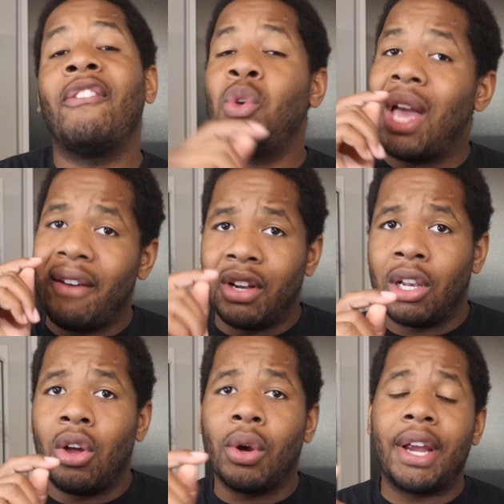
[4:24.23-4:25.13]
If you have a
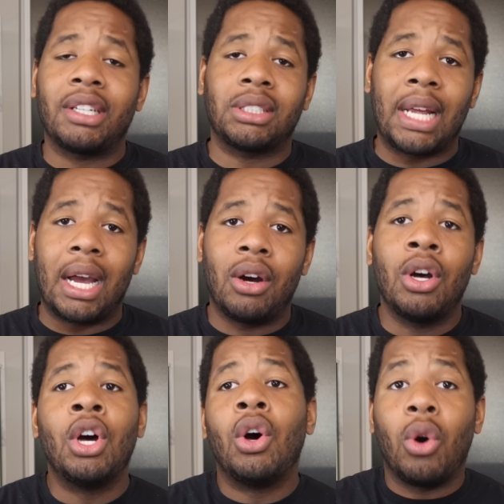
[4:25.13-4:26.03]
long hairstyle,
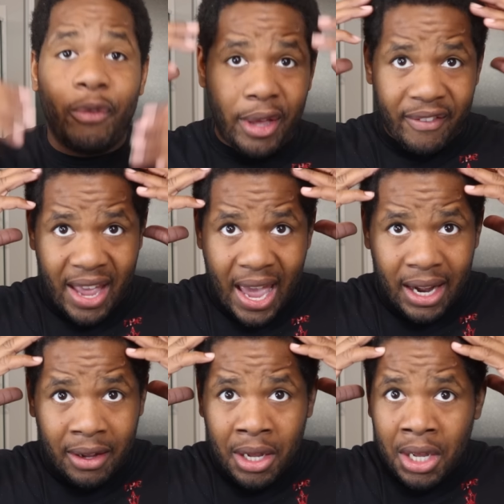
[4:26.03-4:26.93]
or if
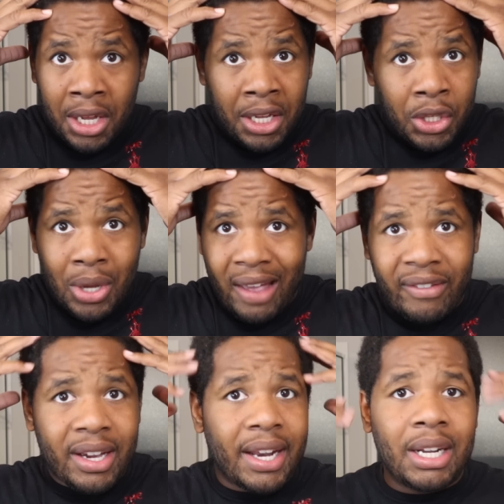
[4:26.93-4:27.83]
you
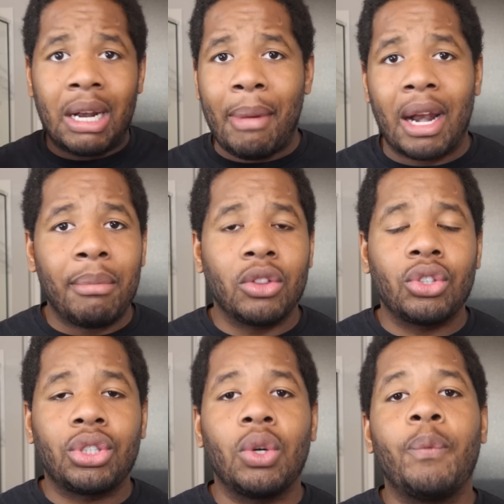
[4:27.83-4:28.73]
haven't cut it in about a month
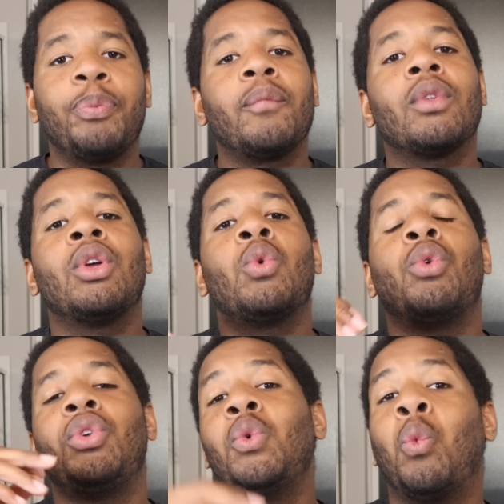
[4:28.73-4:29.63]
or 2,
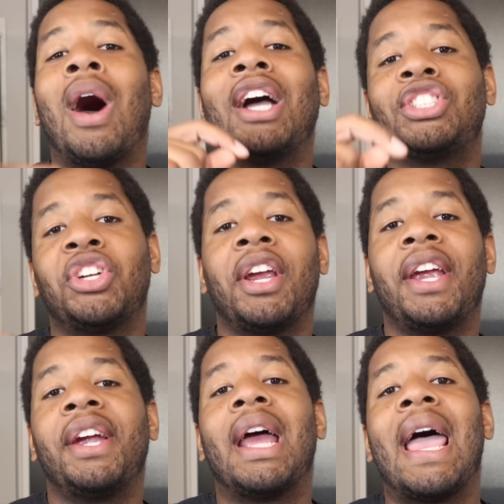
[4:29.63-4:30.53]
when you wash your
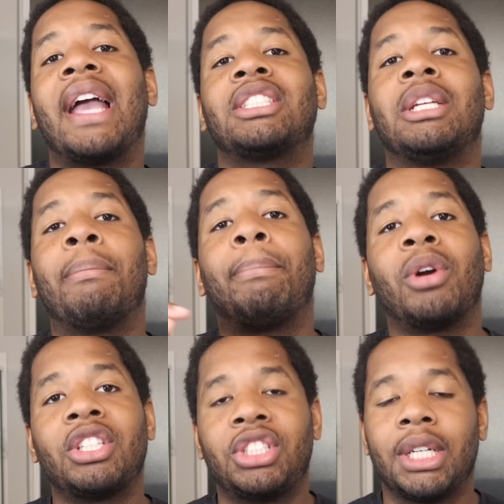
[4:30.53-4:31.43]
hair, actually
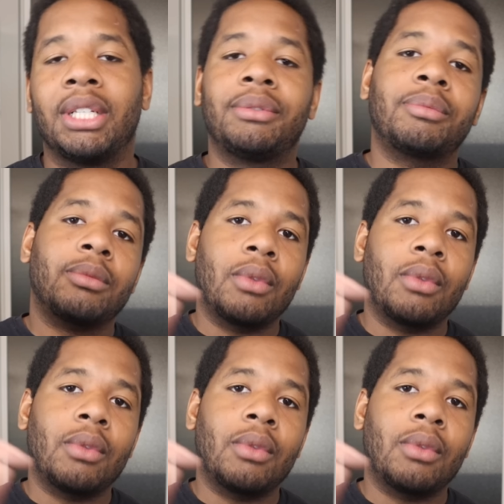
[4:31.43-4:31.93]
brush it